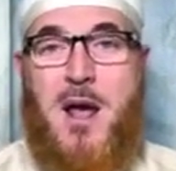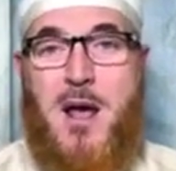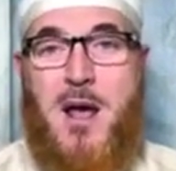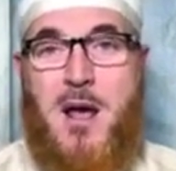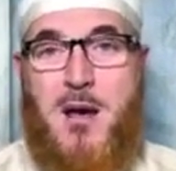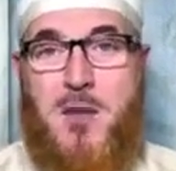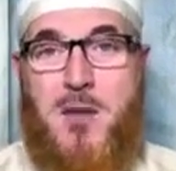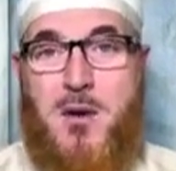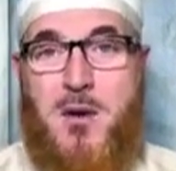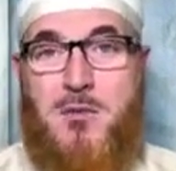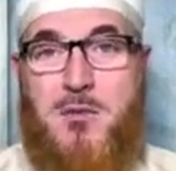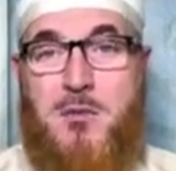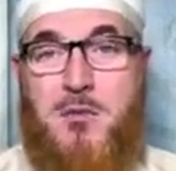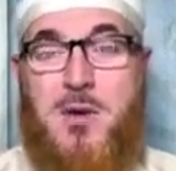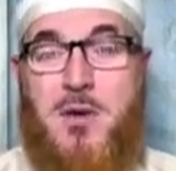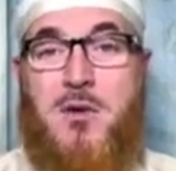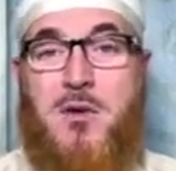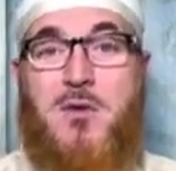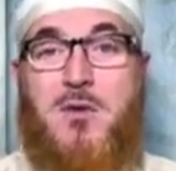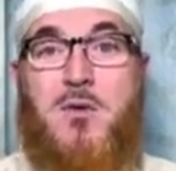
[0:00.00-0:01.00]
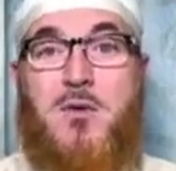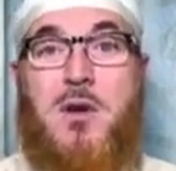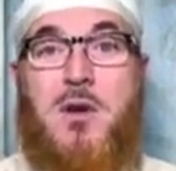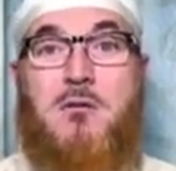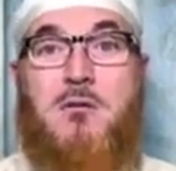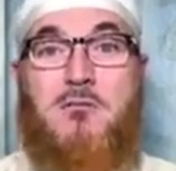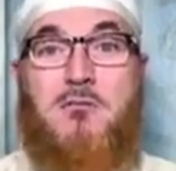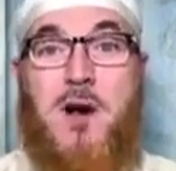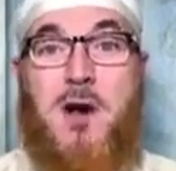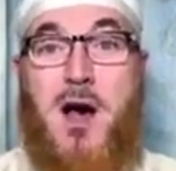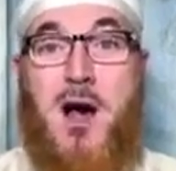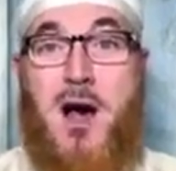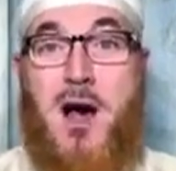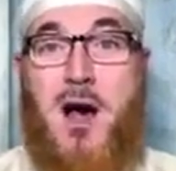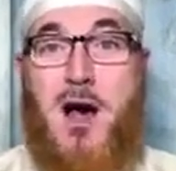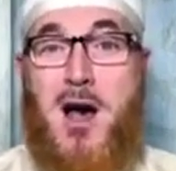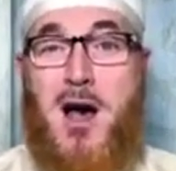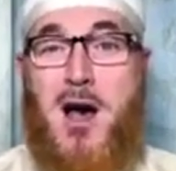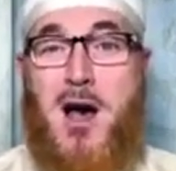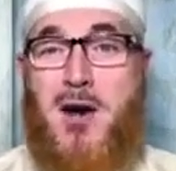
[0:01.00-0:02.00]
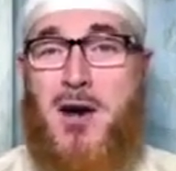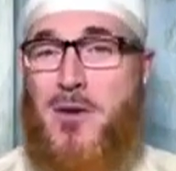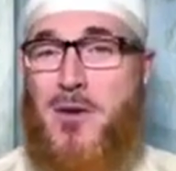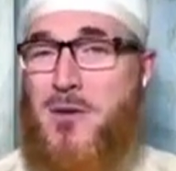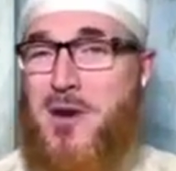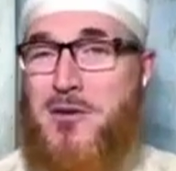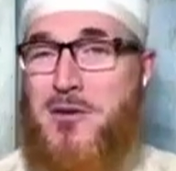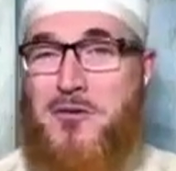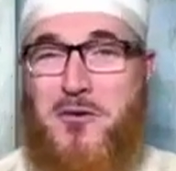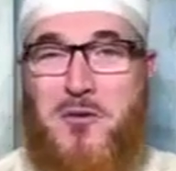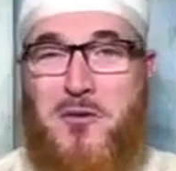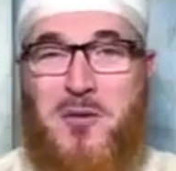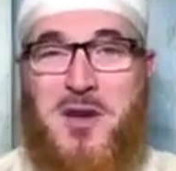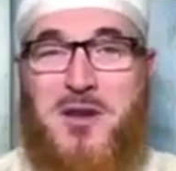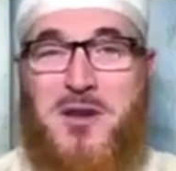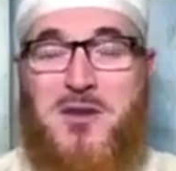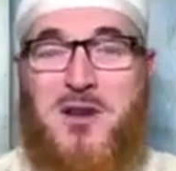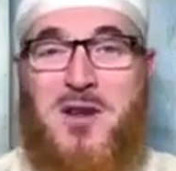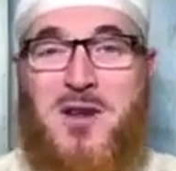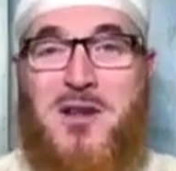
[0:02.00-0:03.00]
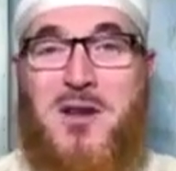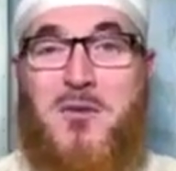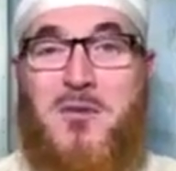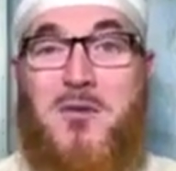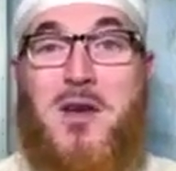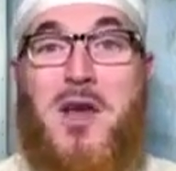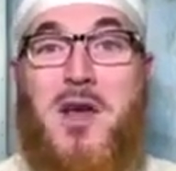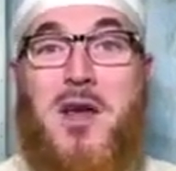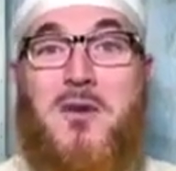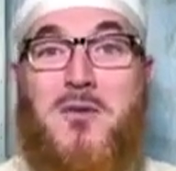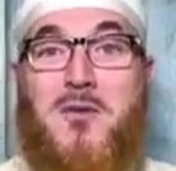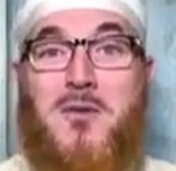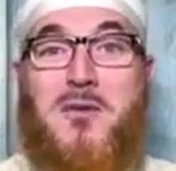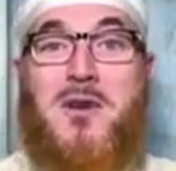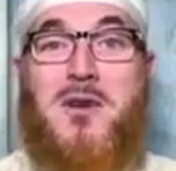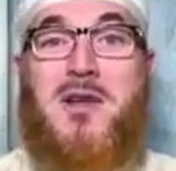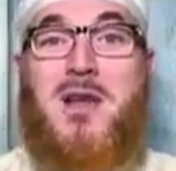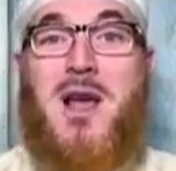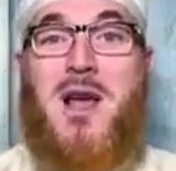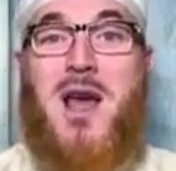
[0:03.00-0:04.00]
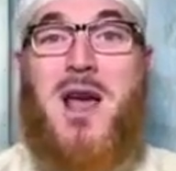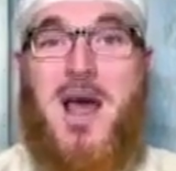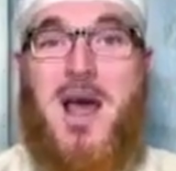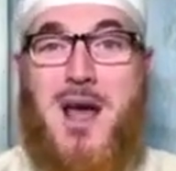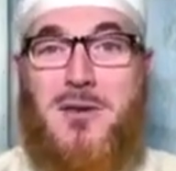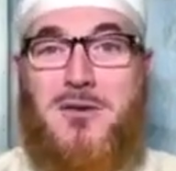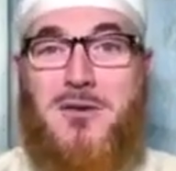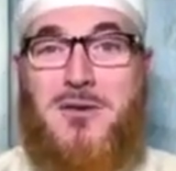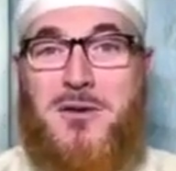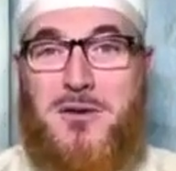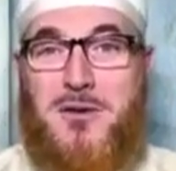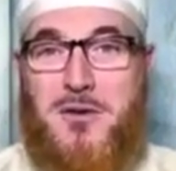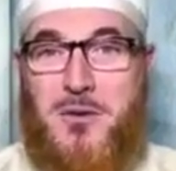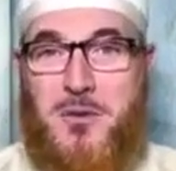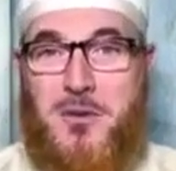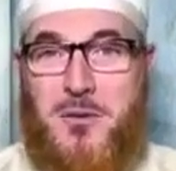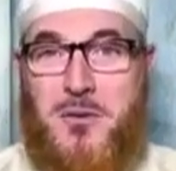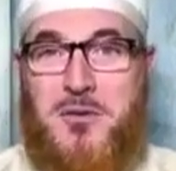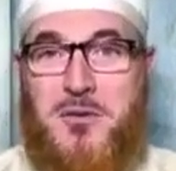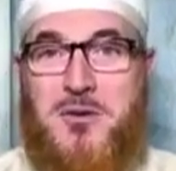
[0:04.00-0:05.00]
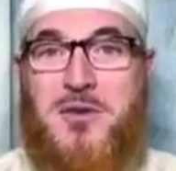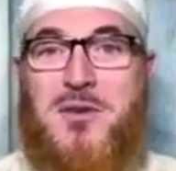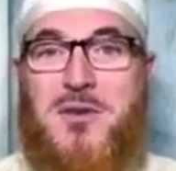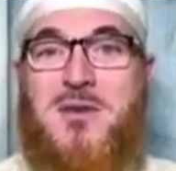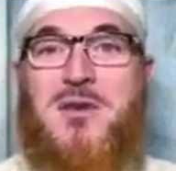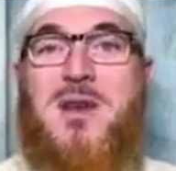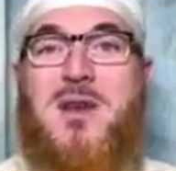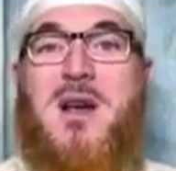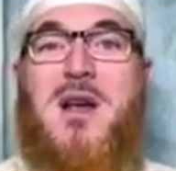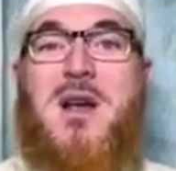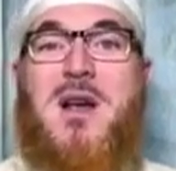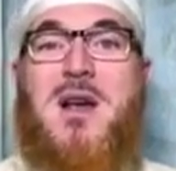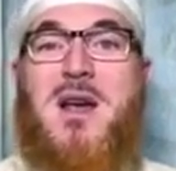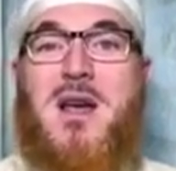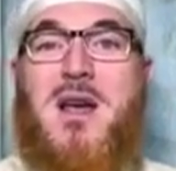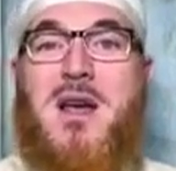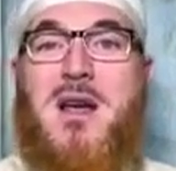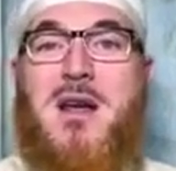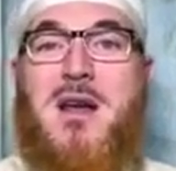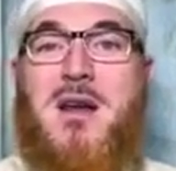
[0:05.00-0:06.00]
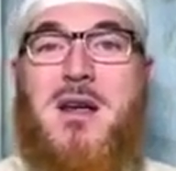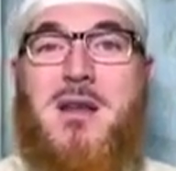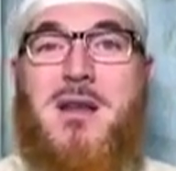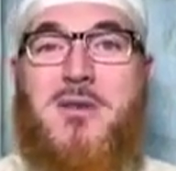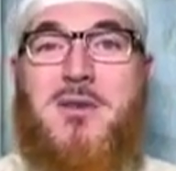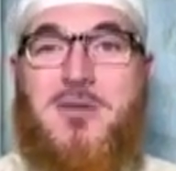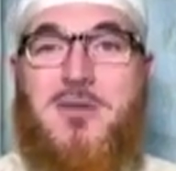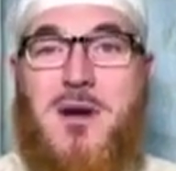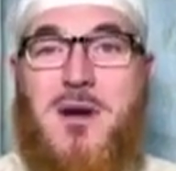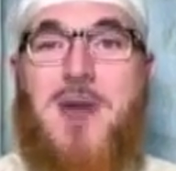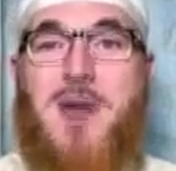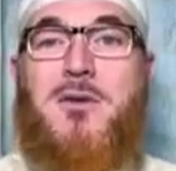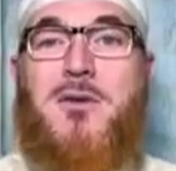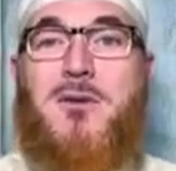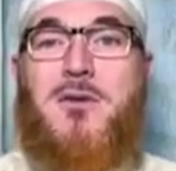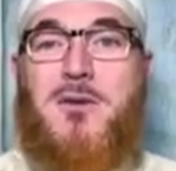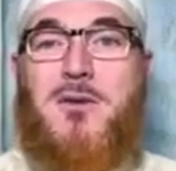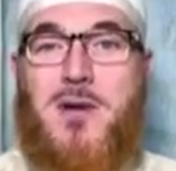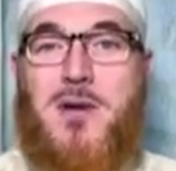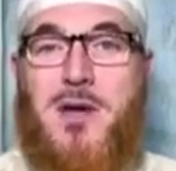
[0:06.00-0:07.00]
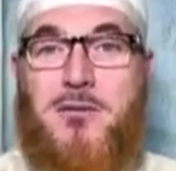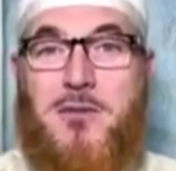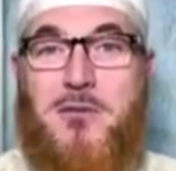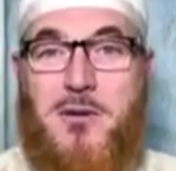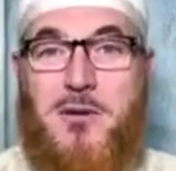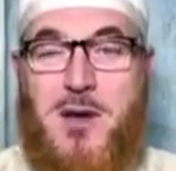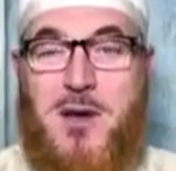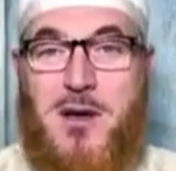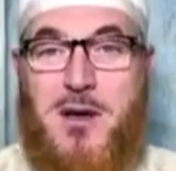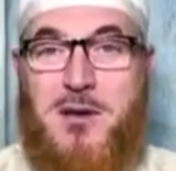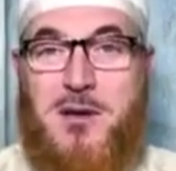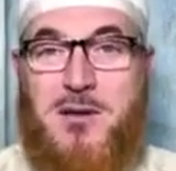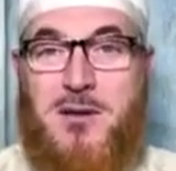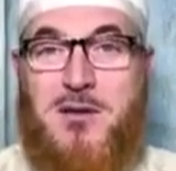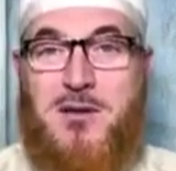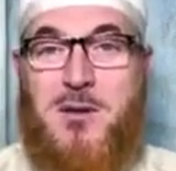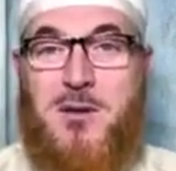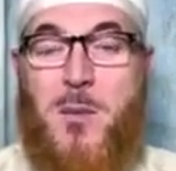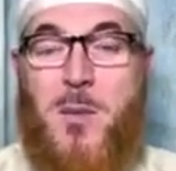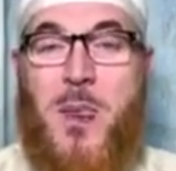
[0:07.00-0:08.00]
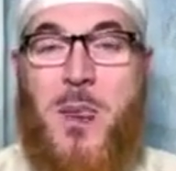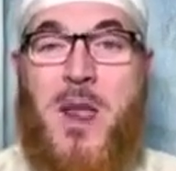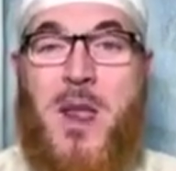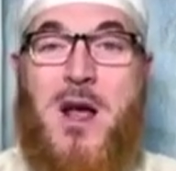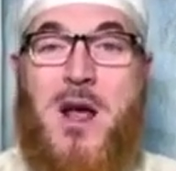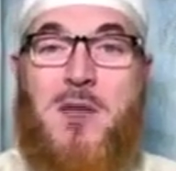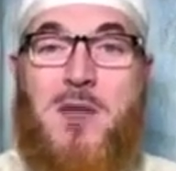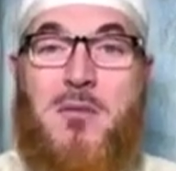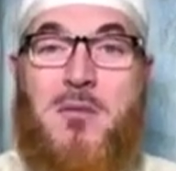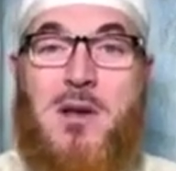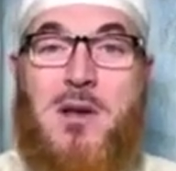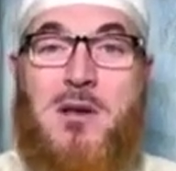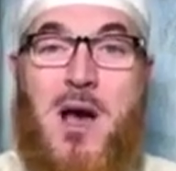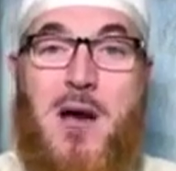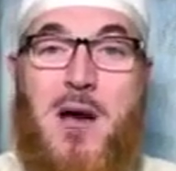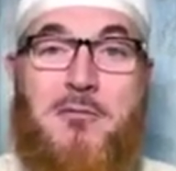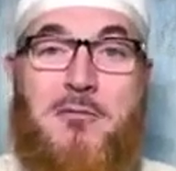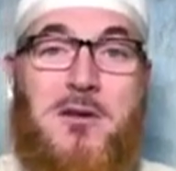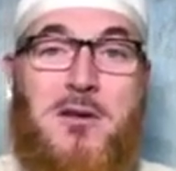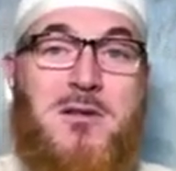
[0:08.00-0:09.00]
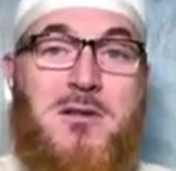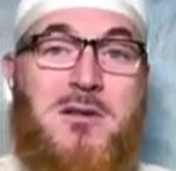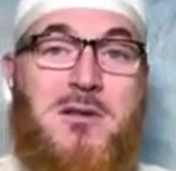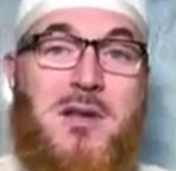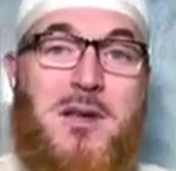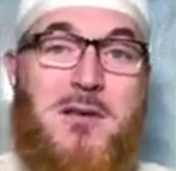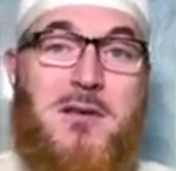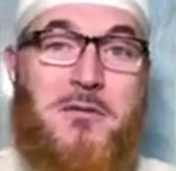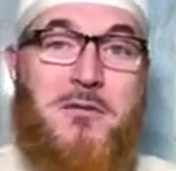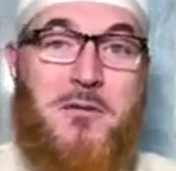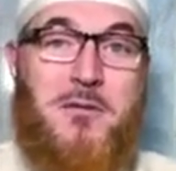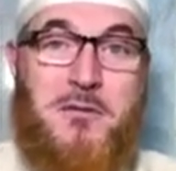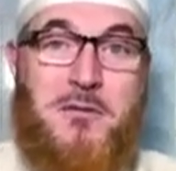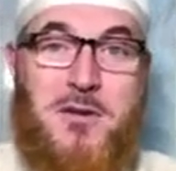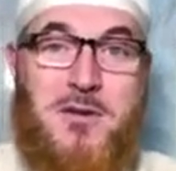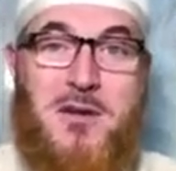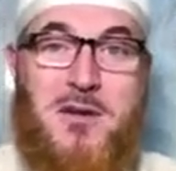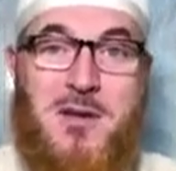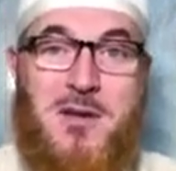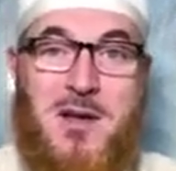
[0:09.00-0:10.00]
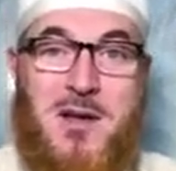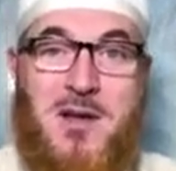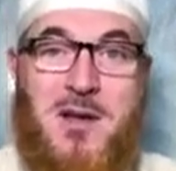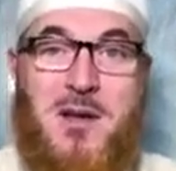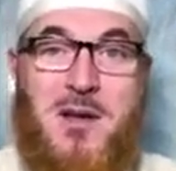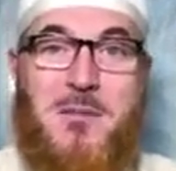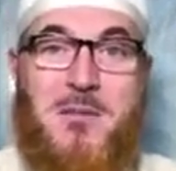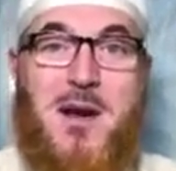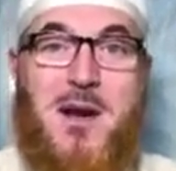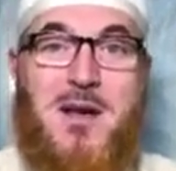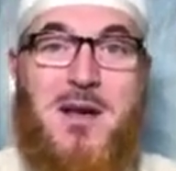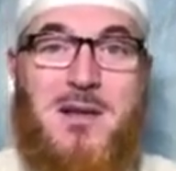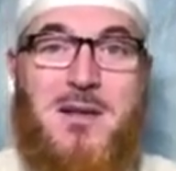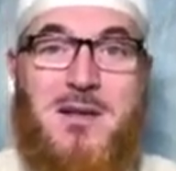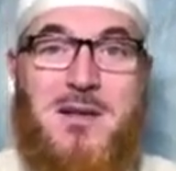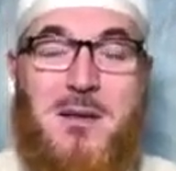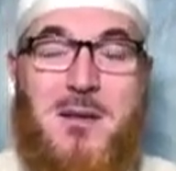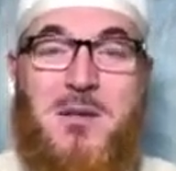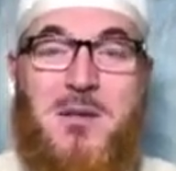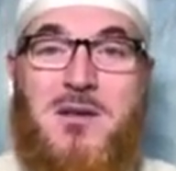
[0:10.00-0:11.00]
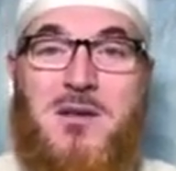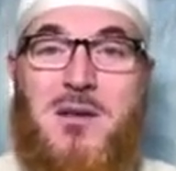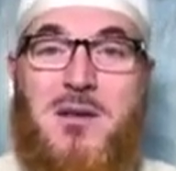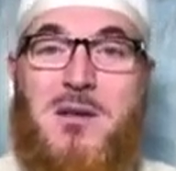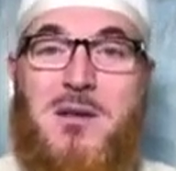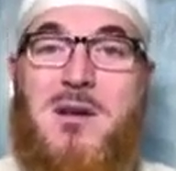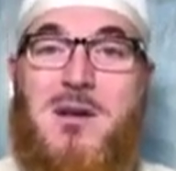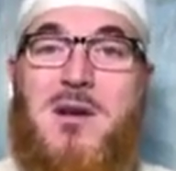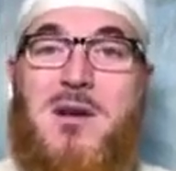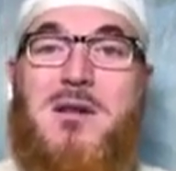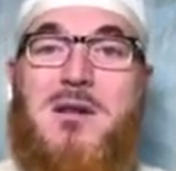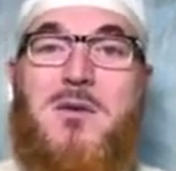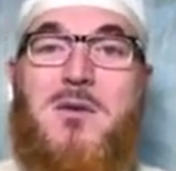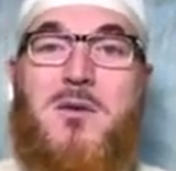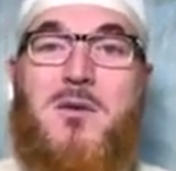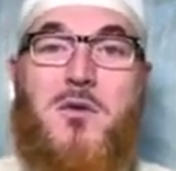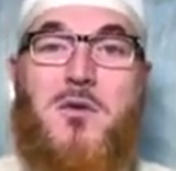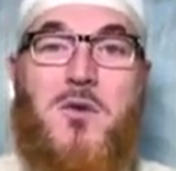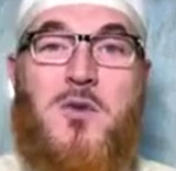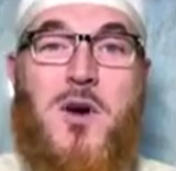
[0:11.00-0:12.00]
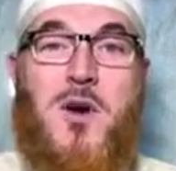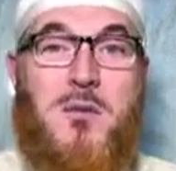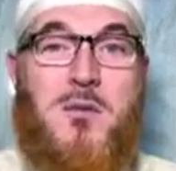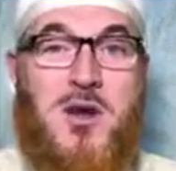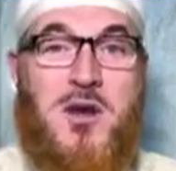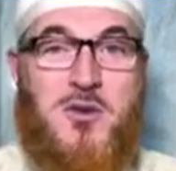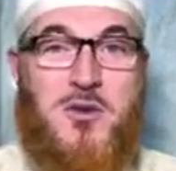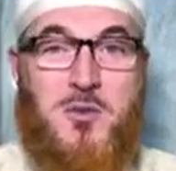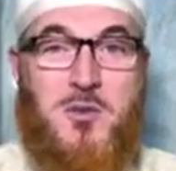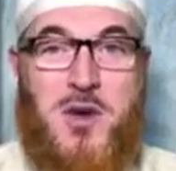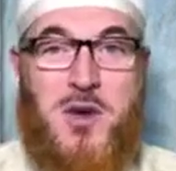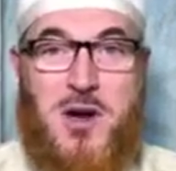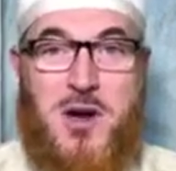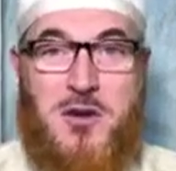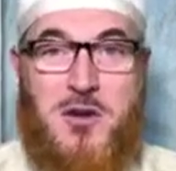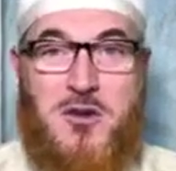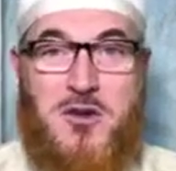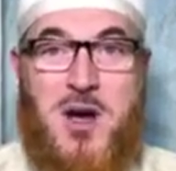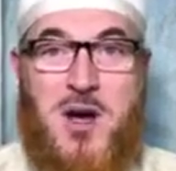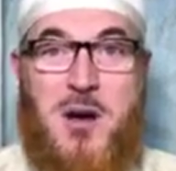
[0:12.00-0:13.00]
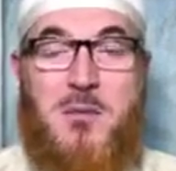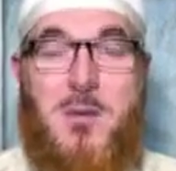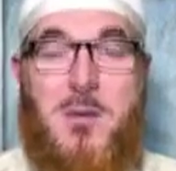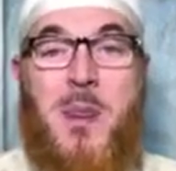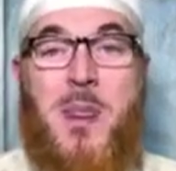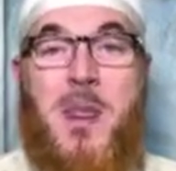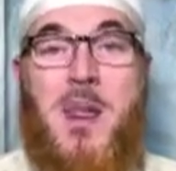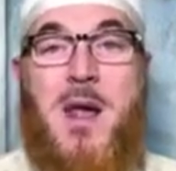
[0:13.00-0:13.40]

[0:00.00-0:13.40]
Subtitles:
But because we live far away from each other, we can only answer your questions and instruct you or give you guidance. But obviously, if you visit a nearby Islamic center, they will do a much better job.